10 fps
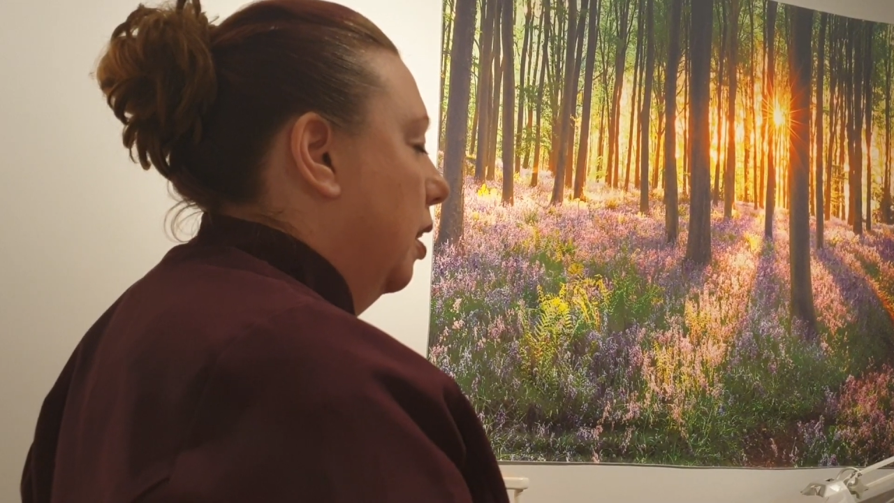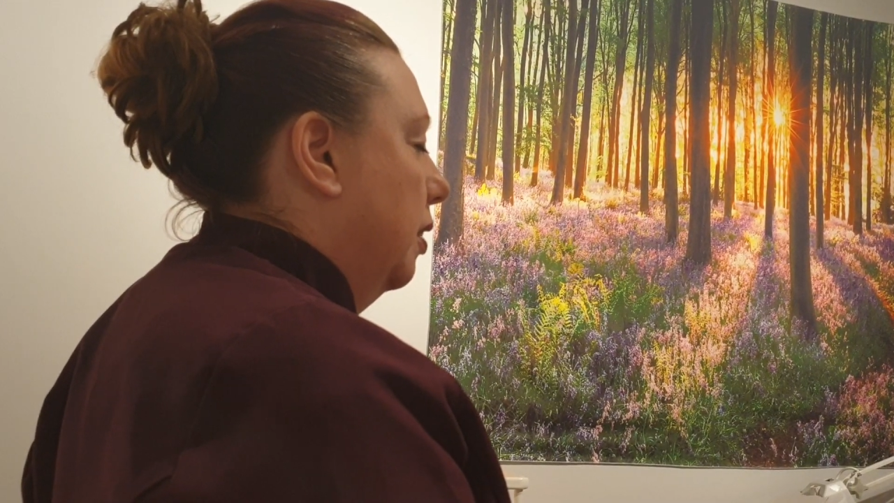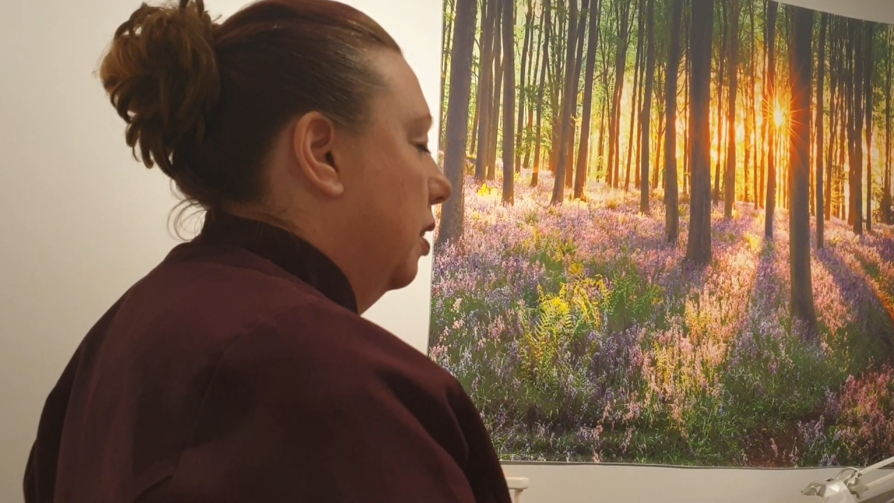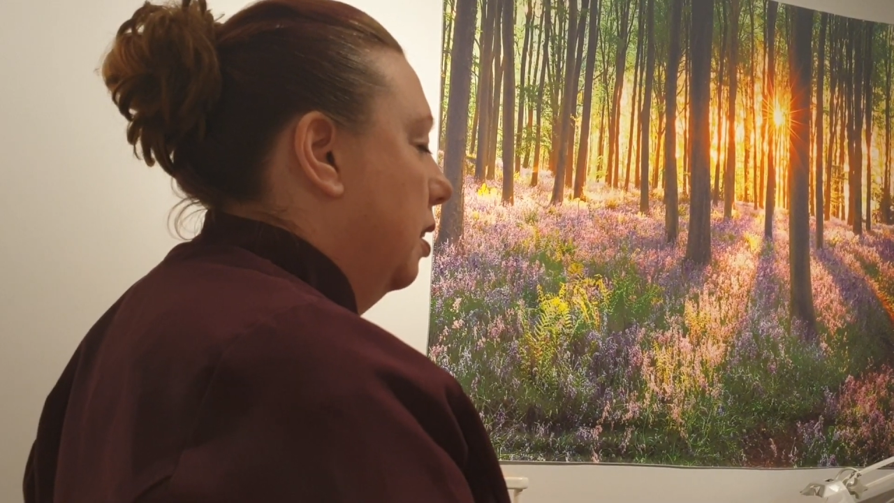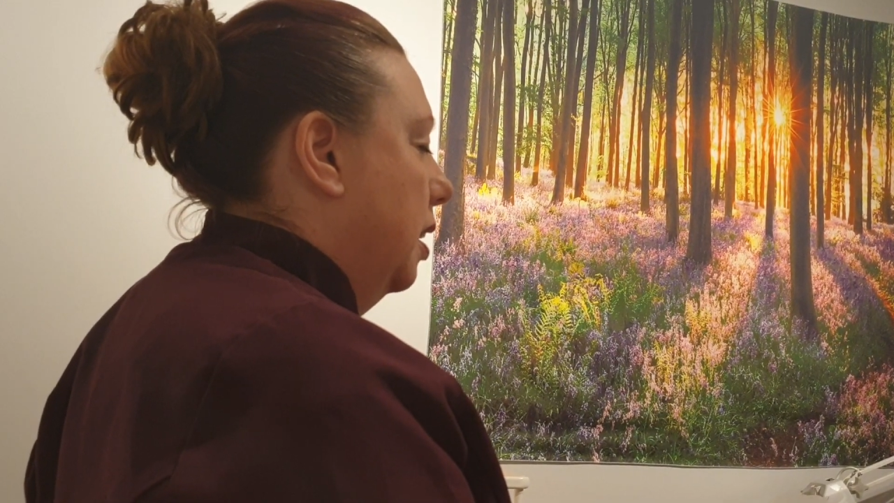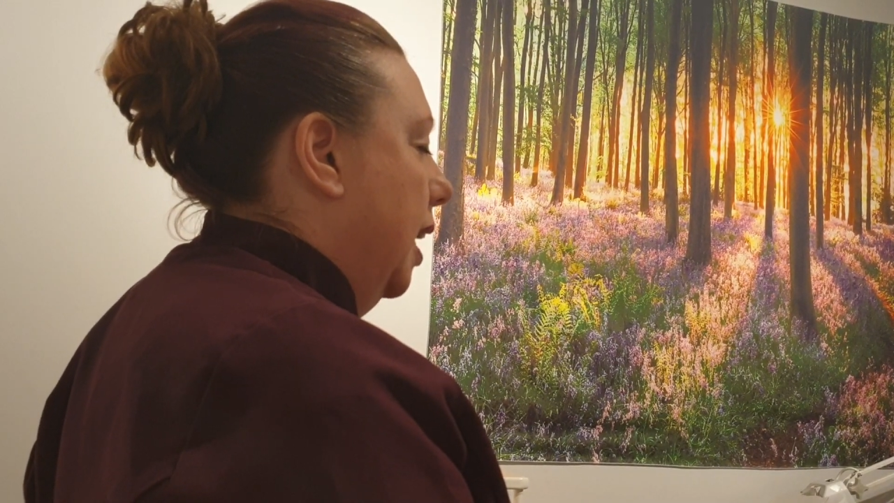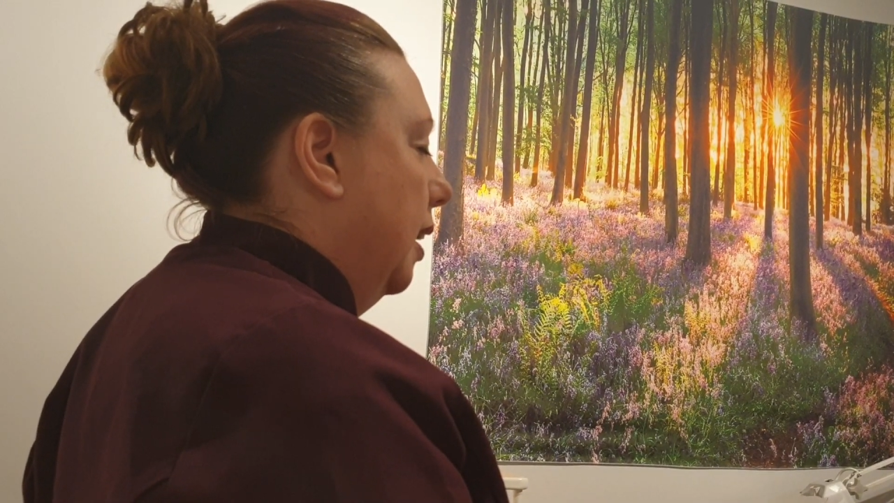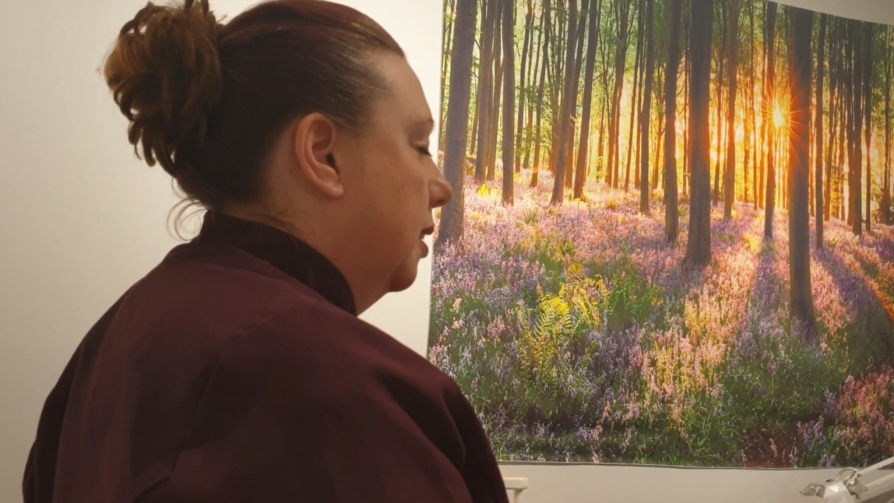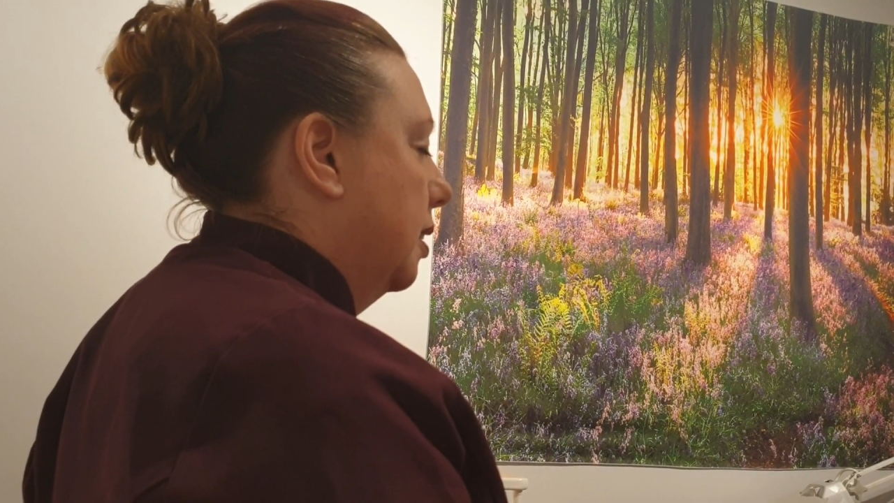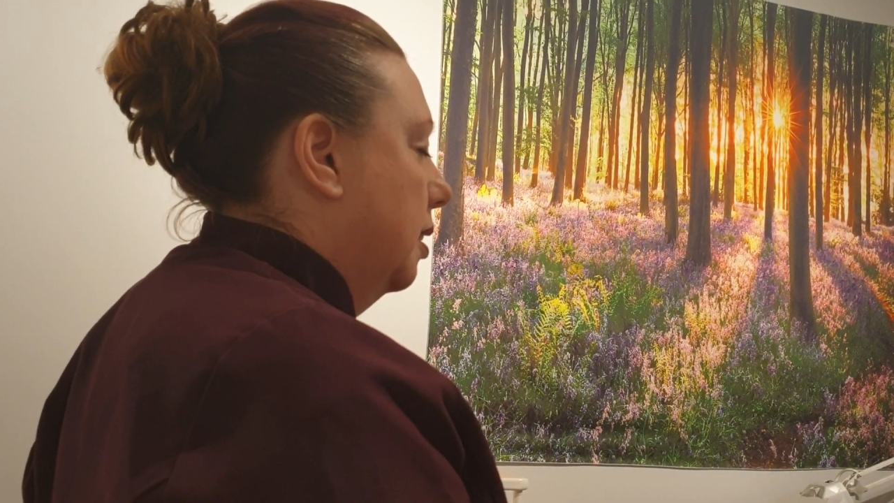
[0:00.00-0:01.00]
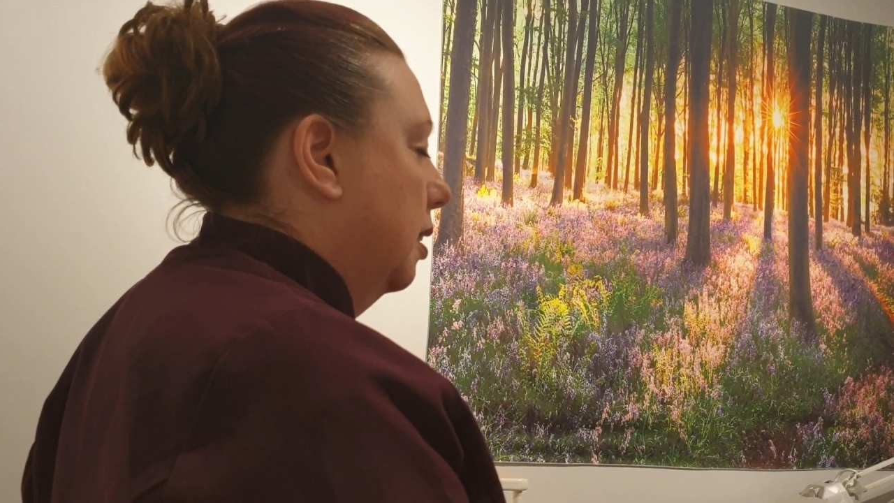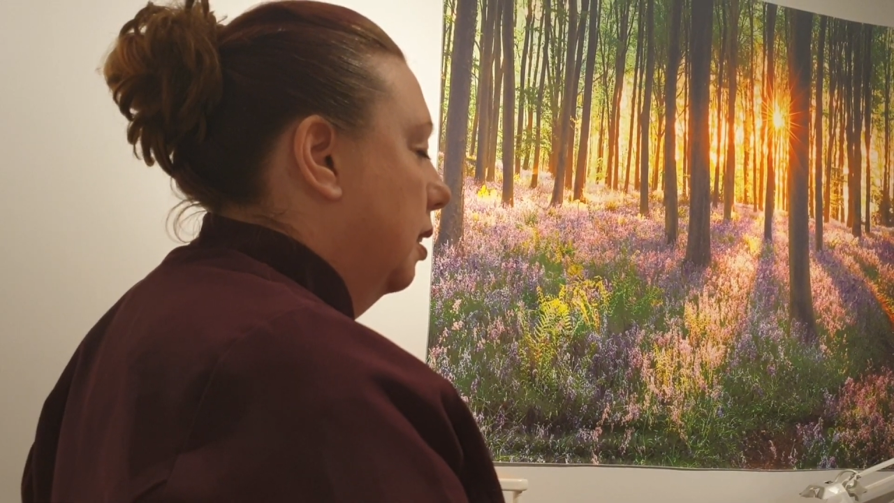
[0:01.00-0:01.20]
The next